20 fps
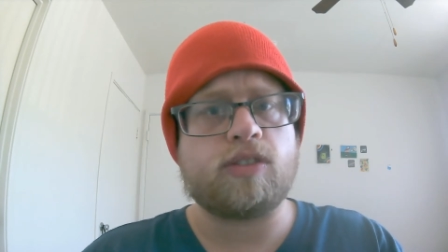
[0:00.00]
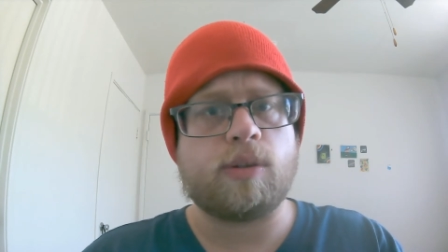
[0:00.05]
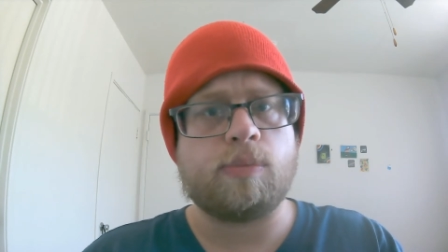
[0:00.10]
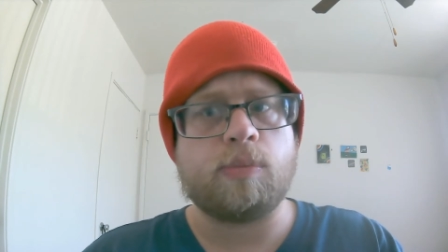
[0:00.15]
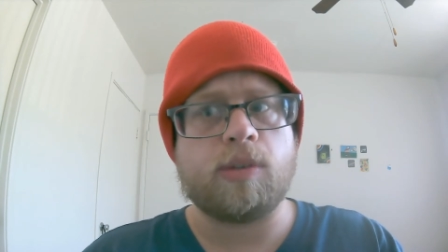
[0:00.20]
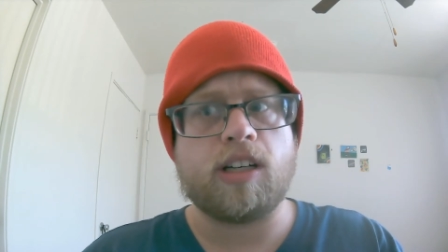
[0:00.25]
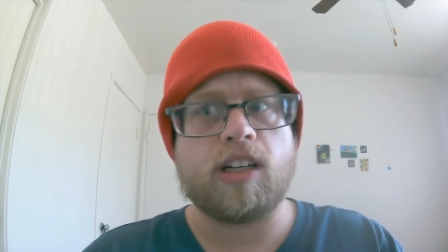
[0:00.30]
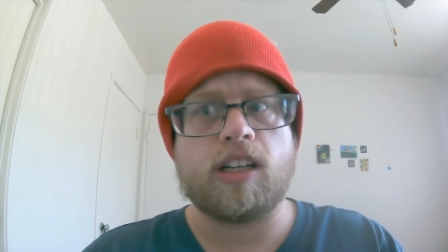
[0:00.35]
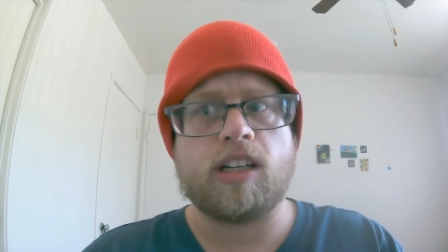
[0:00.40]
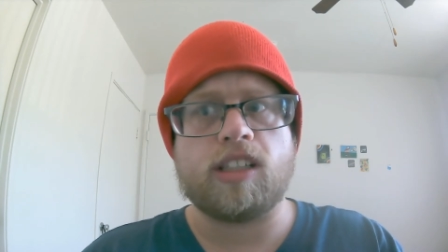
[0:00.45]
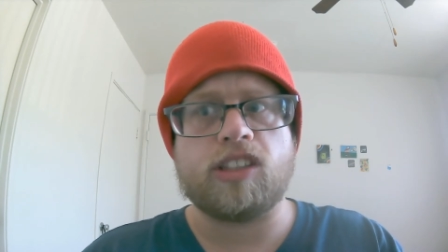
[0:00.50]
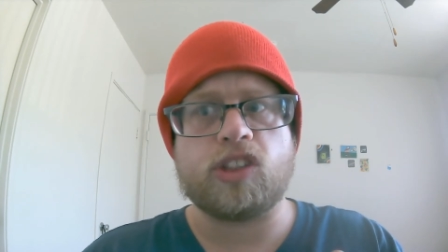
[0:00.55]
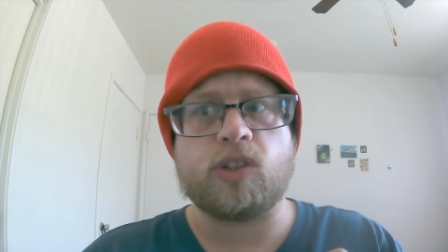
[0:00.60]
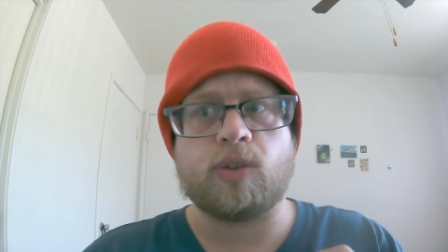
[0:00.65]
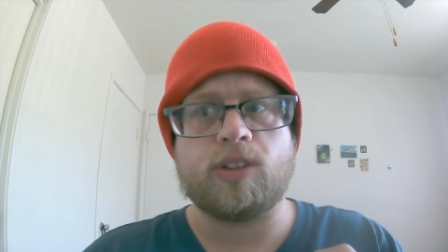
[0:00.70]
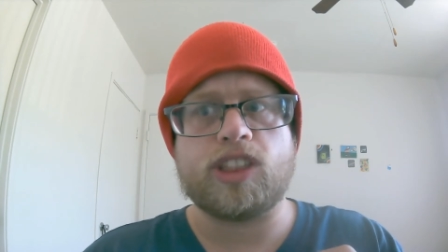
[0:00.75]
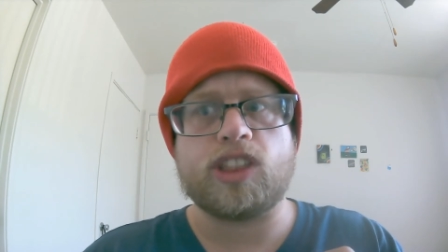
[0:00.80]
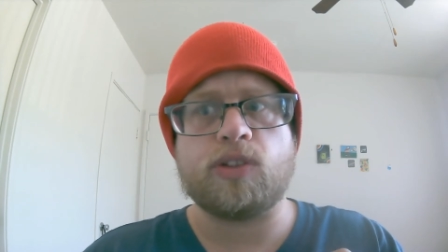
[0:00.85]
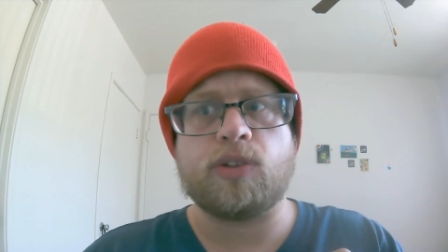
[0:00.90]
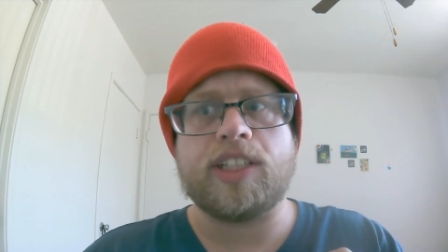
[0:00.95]
from her
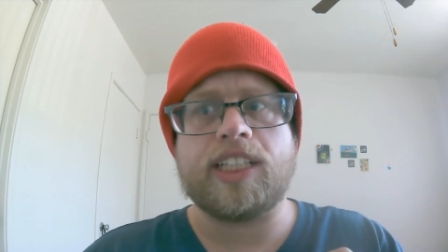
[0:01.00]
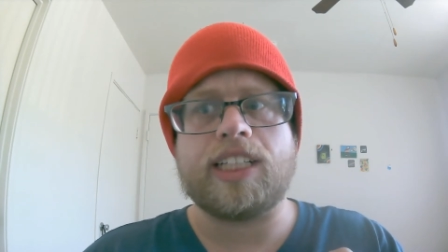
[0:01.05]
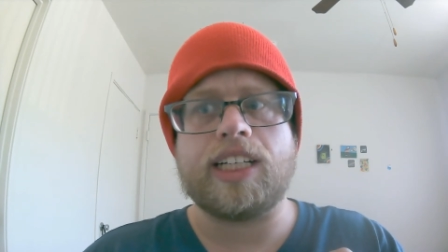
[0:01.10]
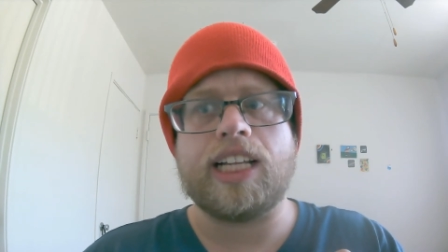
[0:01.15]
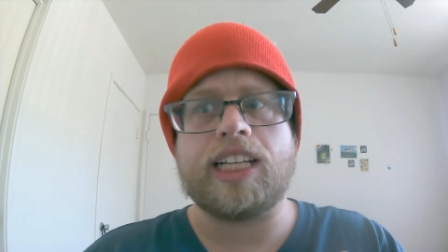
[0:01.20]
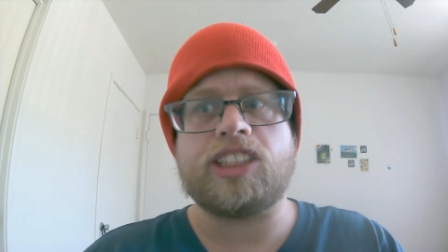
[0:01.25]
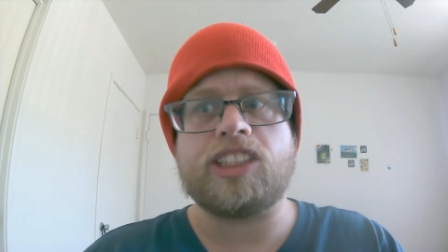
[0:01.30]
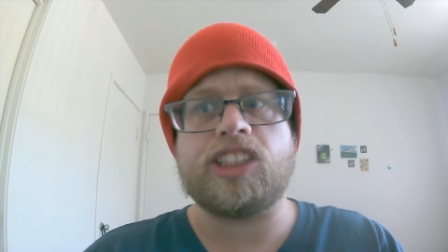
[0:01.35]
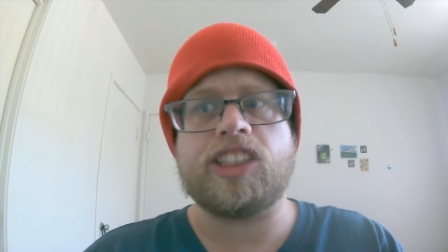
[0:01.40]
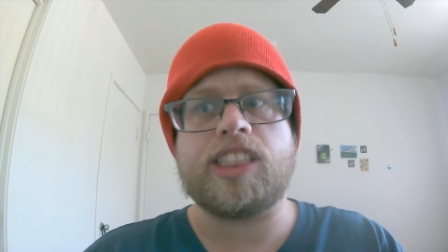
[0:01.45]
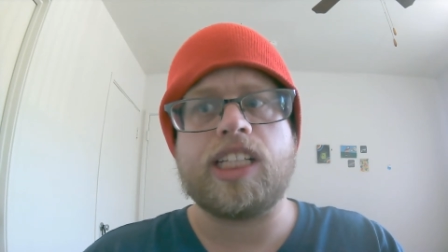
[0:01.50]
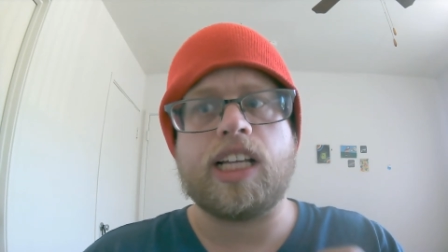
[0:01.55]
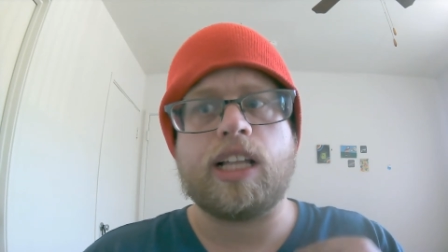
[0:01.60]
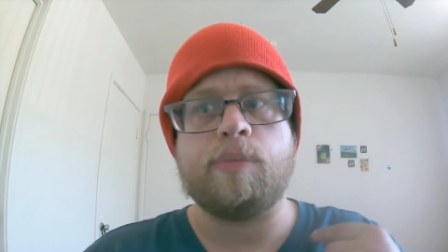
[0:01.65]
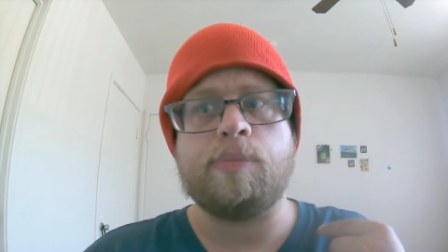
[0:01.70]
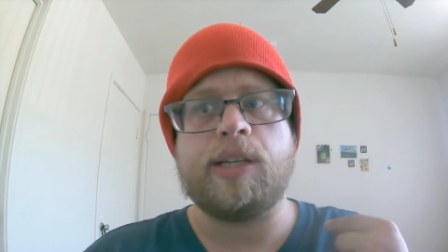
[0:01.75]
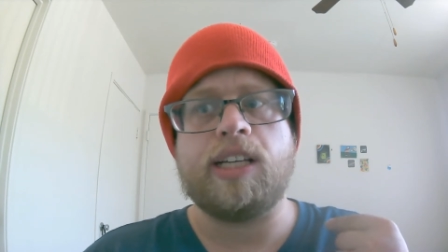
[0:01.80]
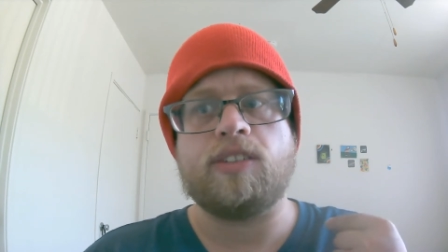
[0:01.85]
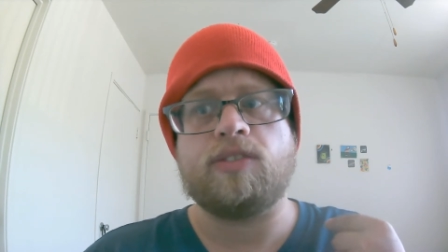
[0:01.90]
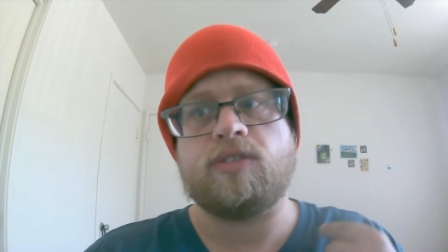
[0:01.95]
short story collection, Tell
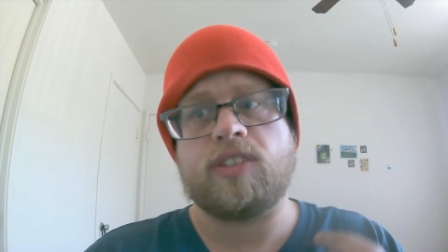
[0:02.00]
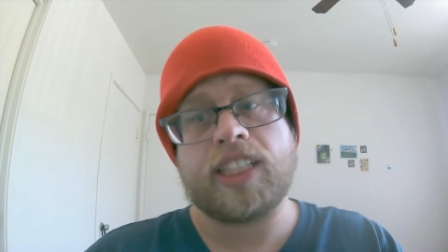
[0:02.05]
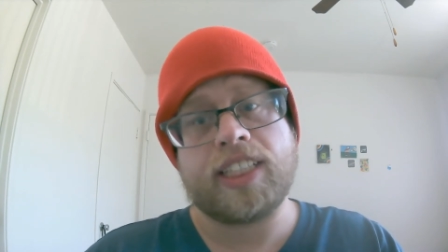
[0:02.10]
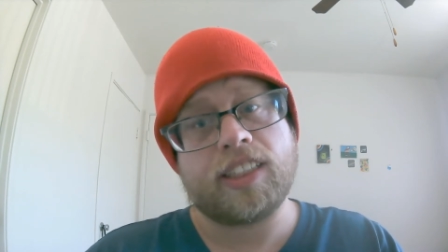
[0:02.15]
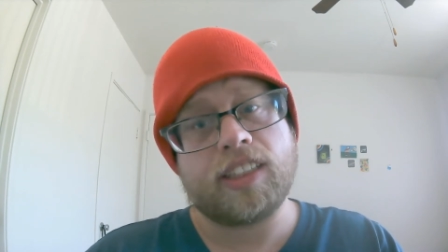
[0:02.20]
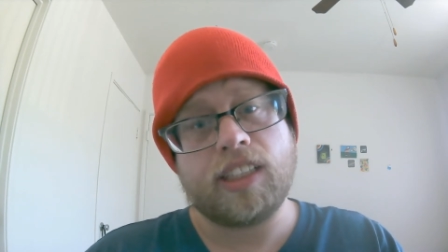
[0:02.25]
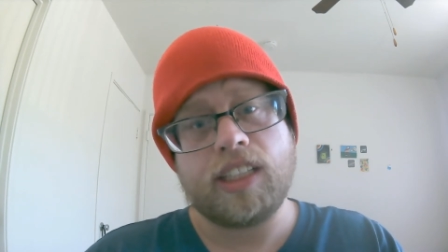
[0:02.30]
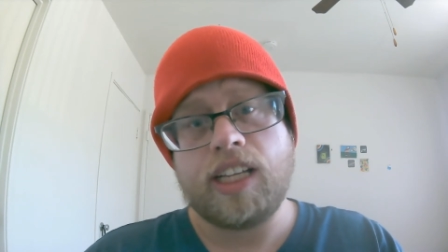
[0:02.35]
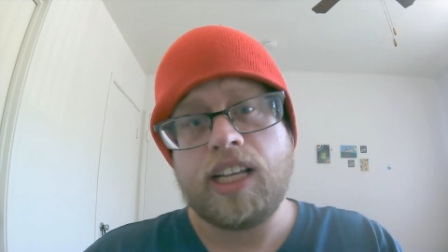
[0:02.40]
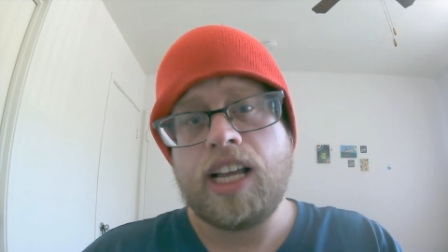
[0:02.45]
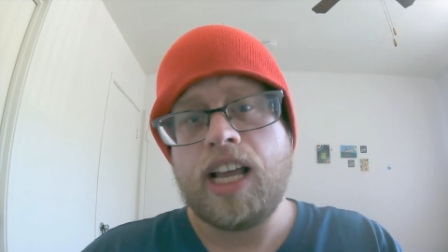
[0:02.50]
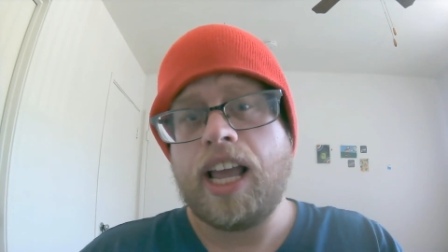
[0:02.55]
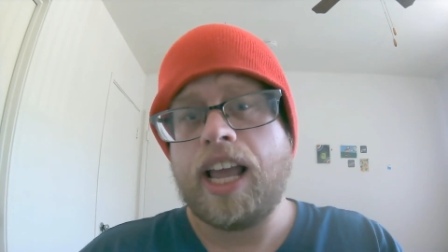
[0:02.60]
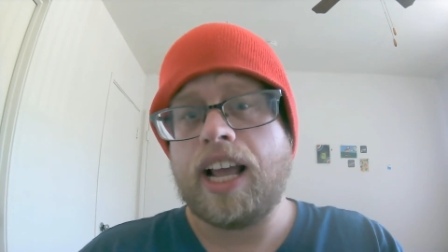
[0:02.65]
Me a Riddle,